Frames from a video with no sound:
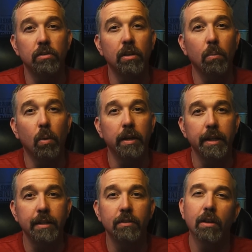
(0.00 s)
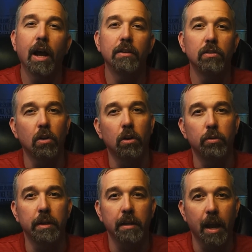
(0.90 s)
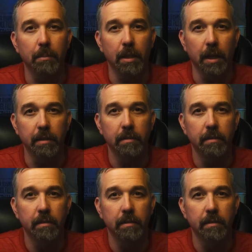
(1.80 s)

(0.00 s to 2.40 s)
and somewhat inside the Star Trek timeline.